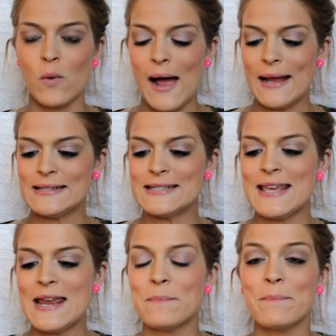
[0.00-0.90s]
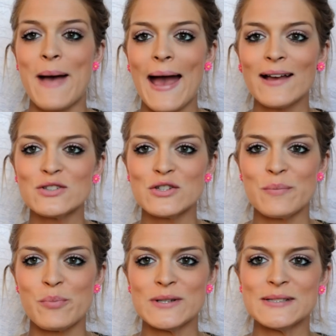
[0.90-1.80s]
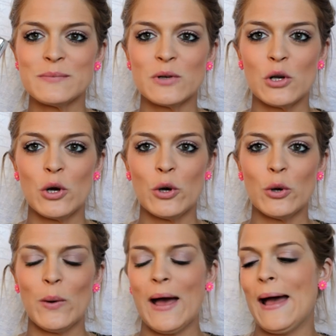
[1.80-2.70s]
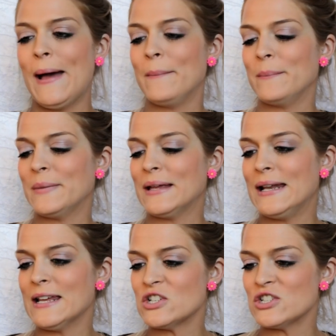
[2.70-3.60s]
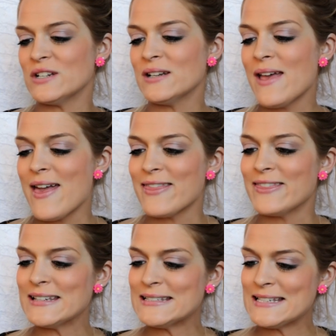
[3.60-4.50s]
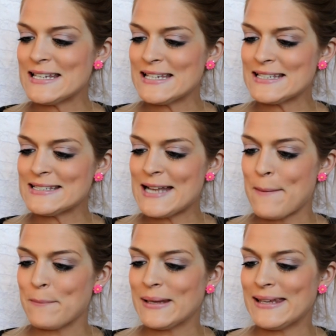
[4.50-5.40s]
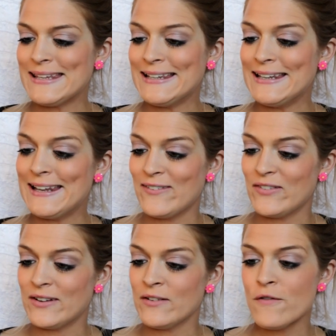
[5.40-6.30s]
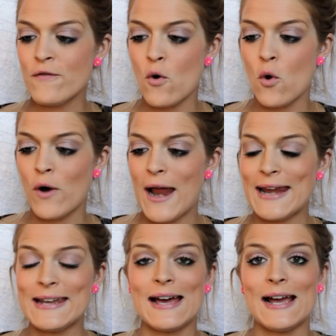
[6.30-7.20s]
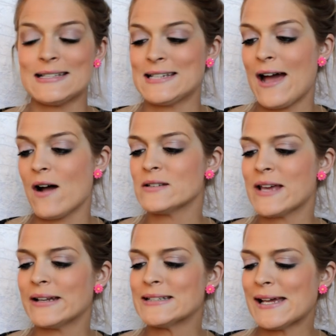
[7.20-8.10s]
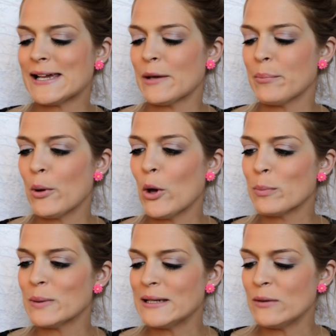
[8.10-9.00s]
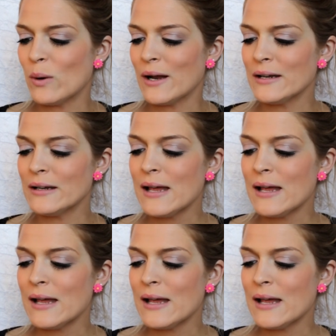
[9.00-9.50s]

Right, then back to the Prism Glow collection. This is number 11, For a Night Out, and it's like a purpley one.